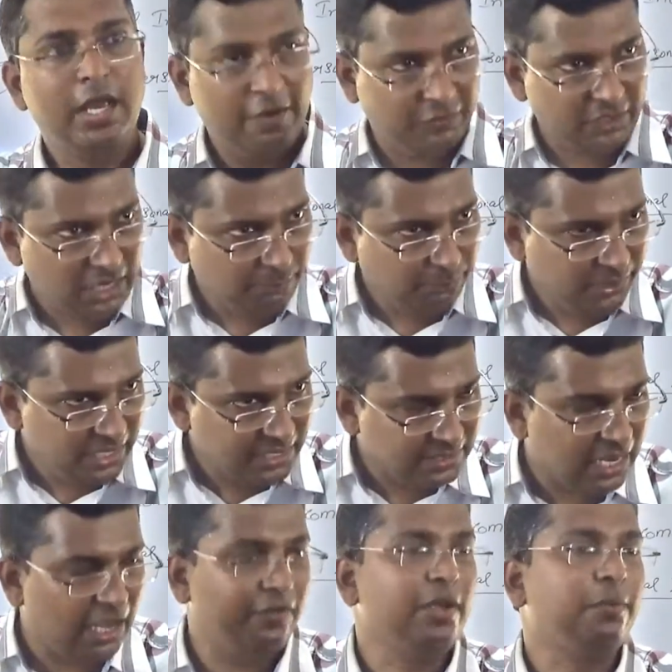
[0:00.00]
If the company
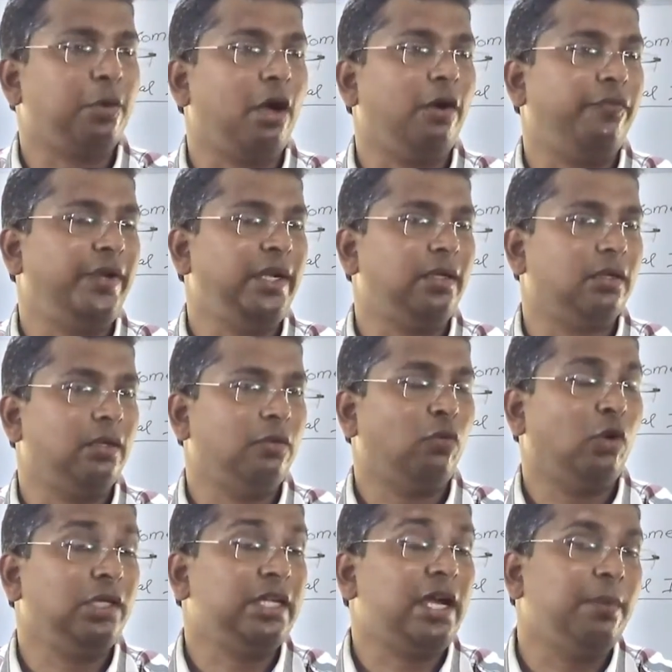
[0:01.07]
is having profit,
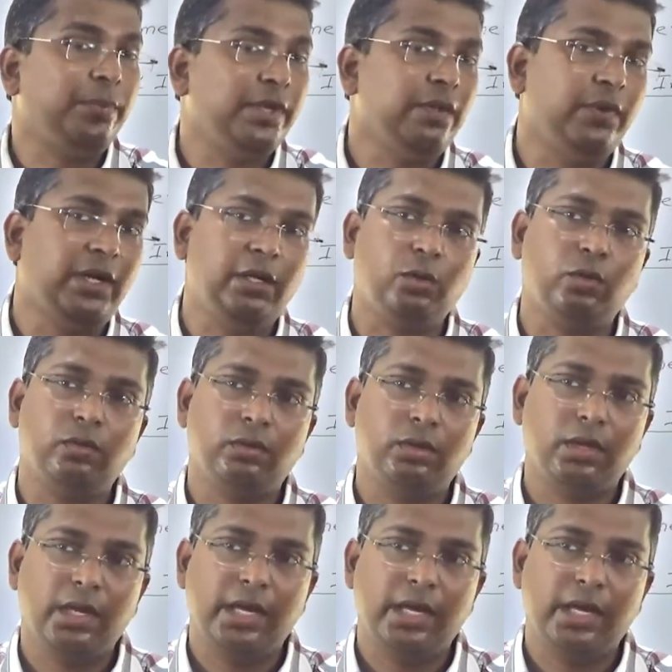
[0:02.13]
what the company will do?